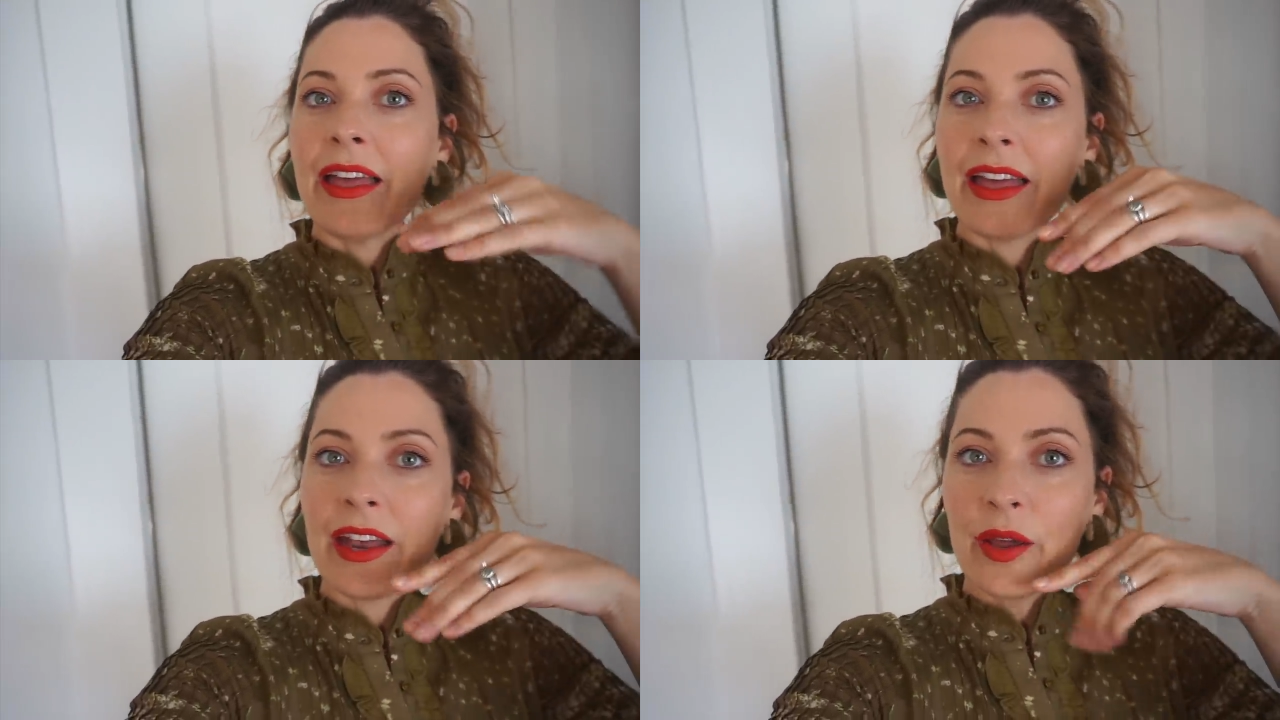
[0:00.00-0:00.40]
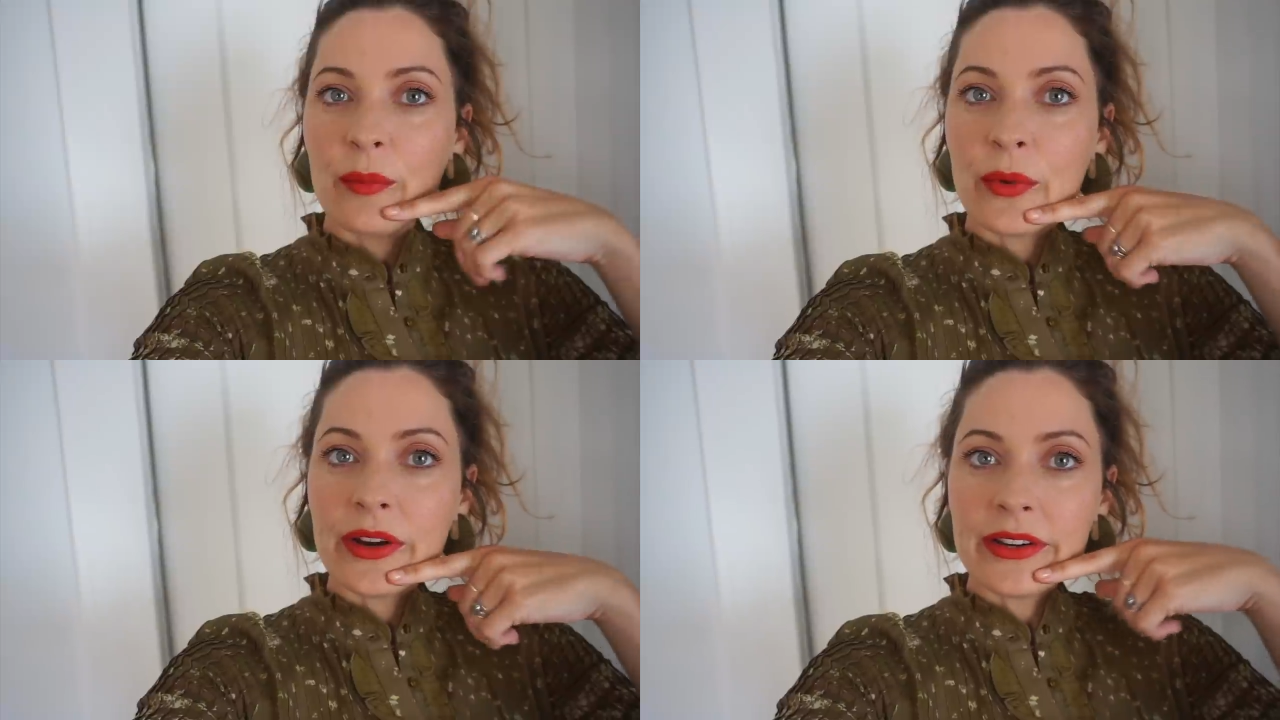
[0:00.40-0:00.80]
And
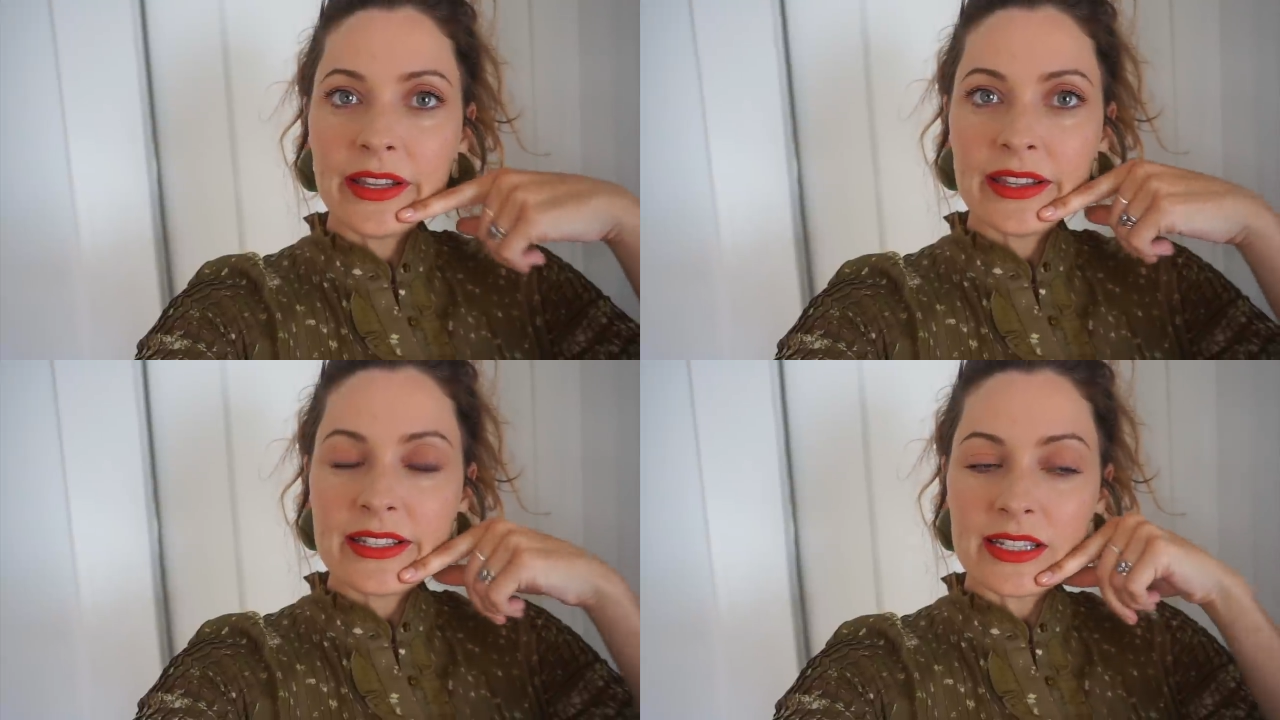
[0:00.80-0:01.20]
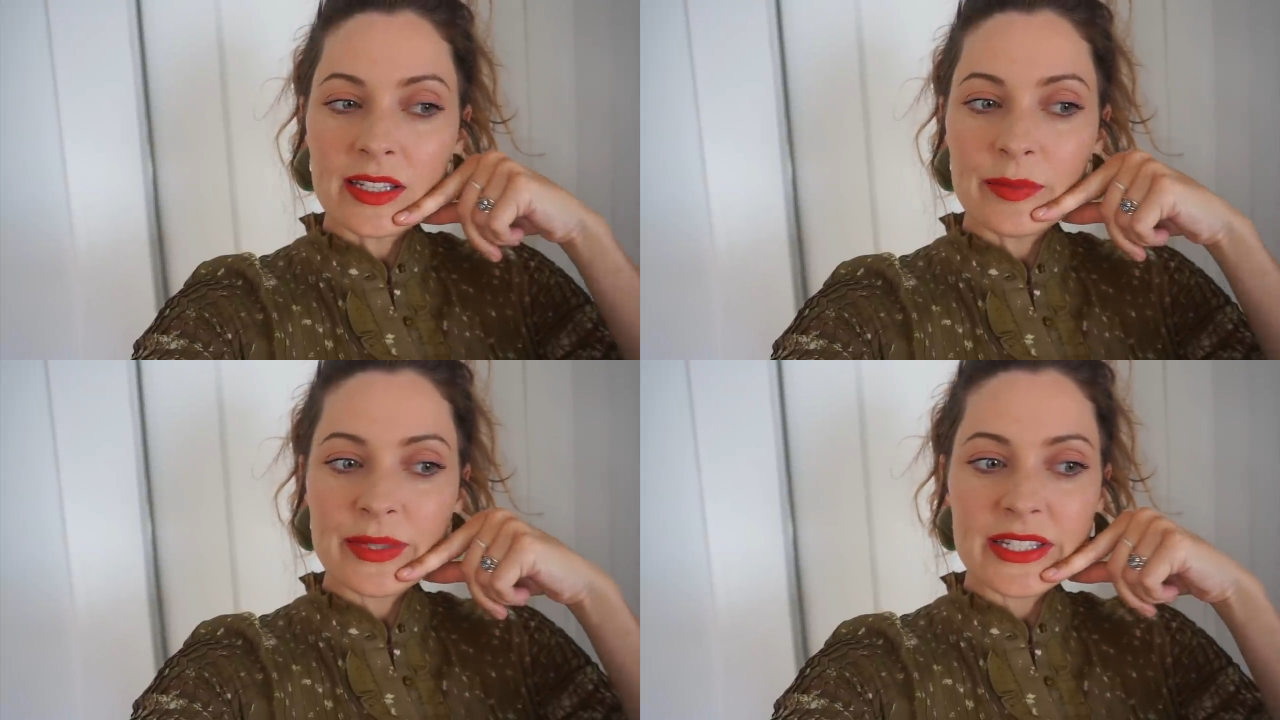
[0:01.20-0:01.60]
I'm wearing this
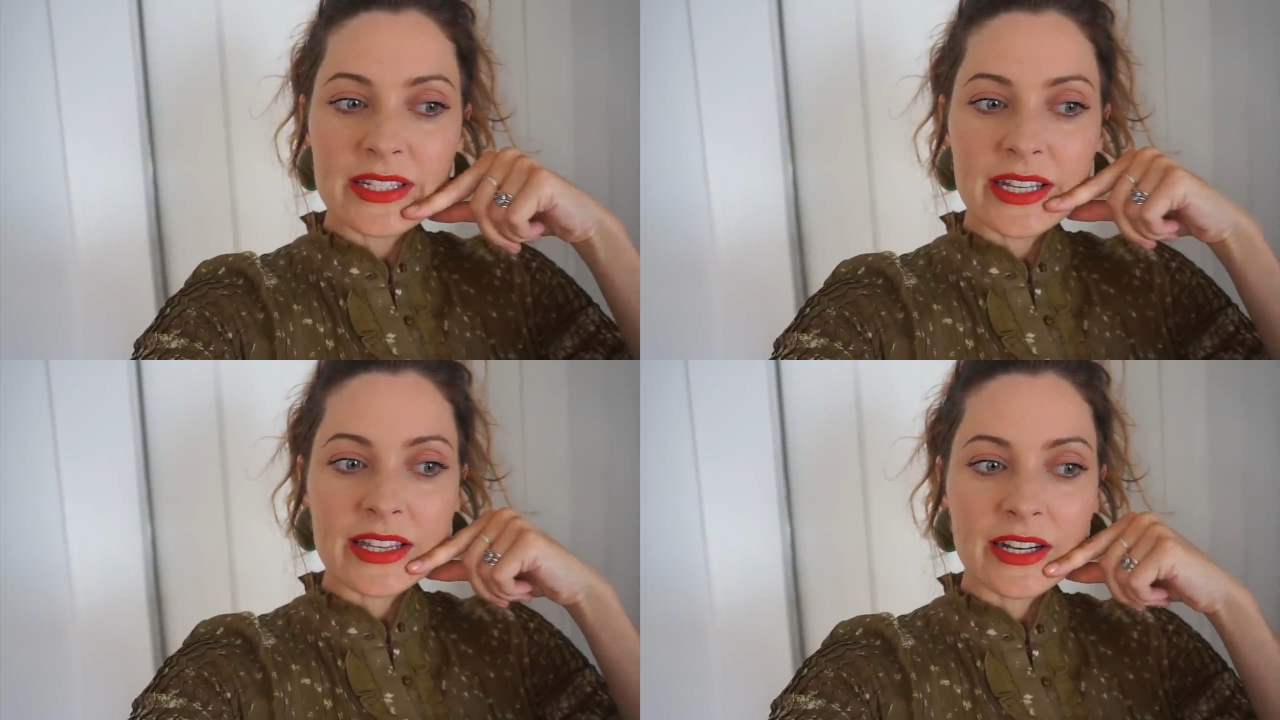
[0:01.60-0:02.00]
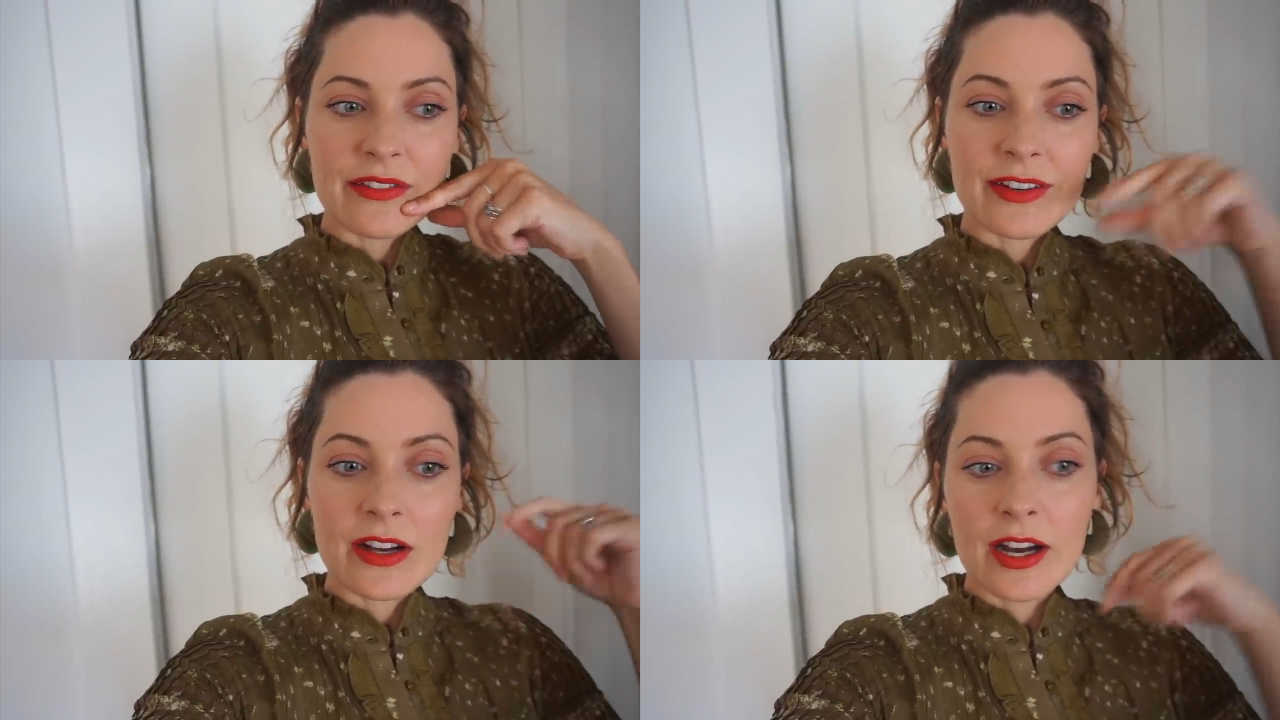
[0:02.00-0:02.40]
lipstick that I
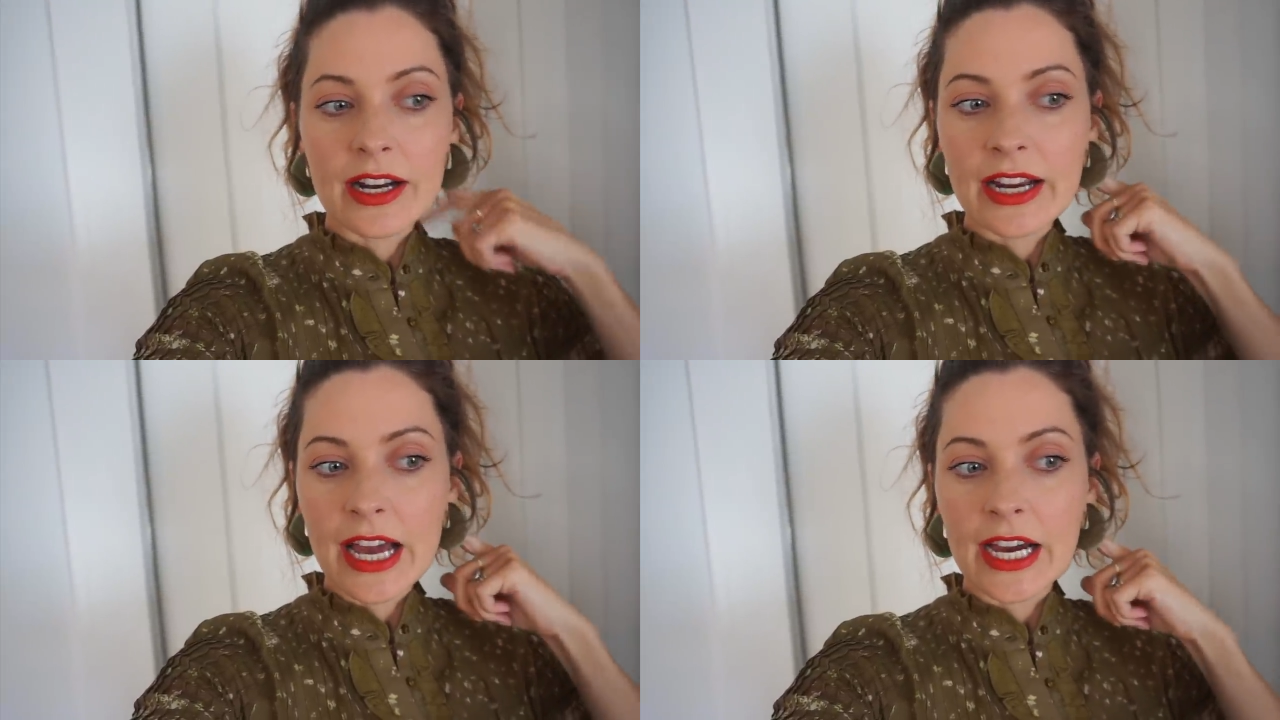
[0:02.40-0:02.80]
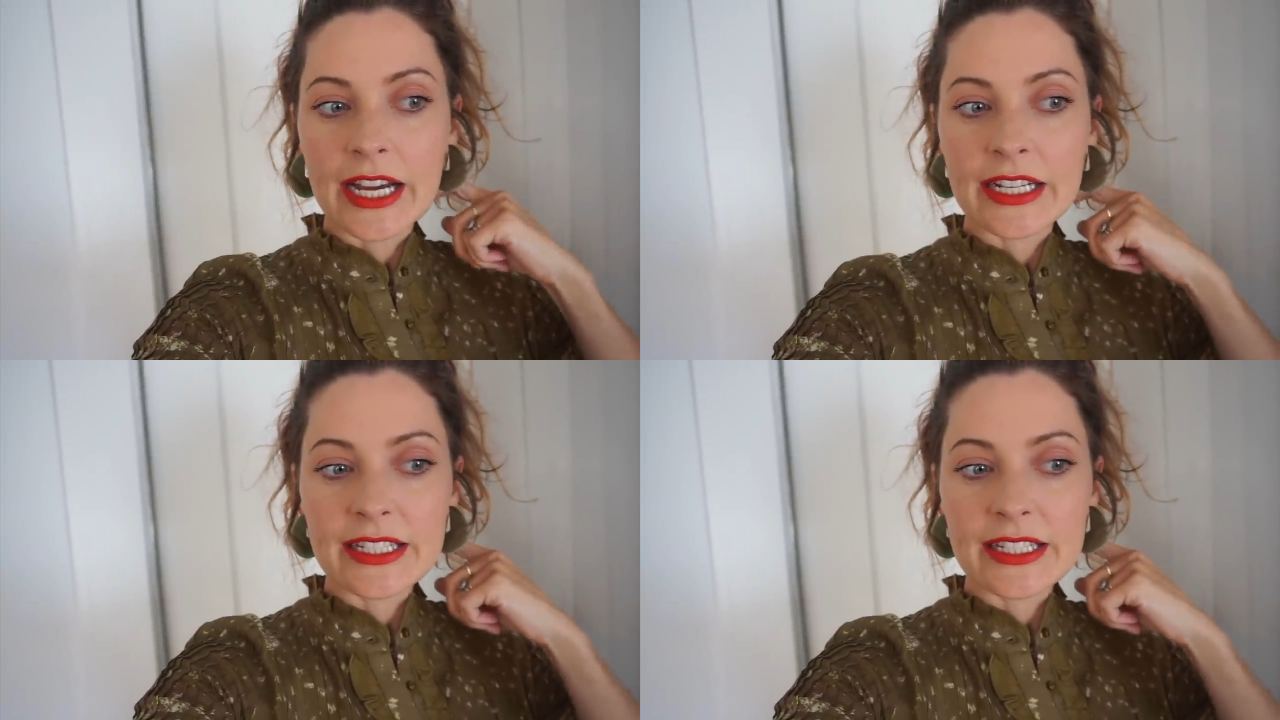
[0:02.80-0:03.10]
forgot I had.